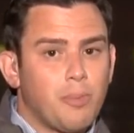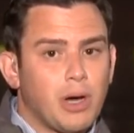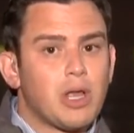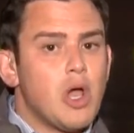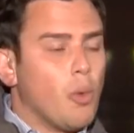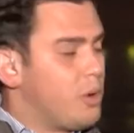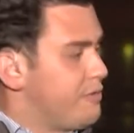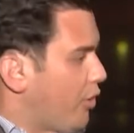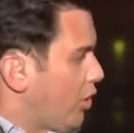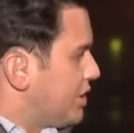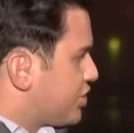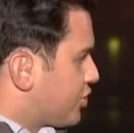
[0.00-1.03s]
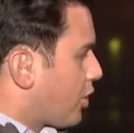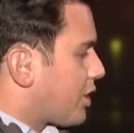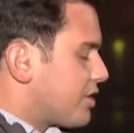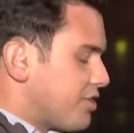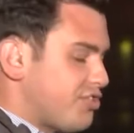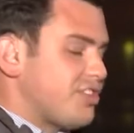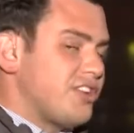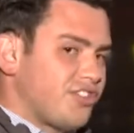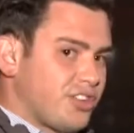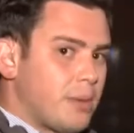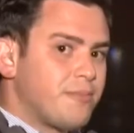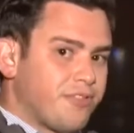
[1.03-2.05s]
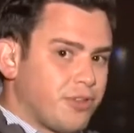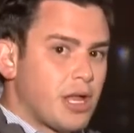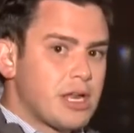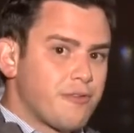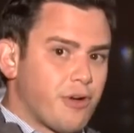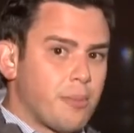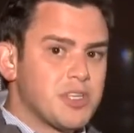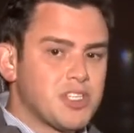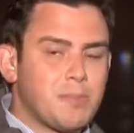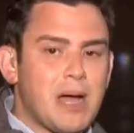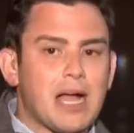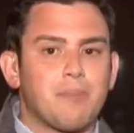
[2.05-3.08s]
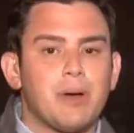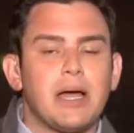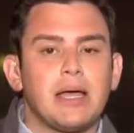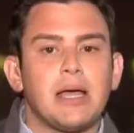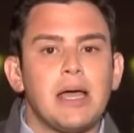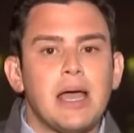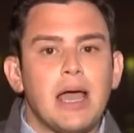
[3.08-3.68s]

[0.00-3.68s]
but we've already started to see some flooding from this back bay.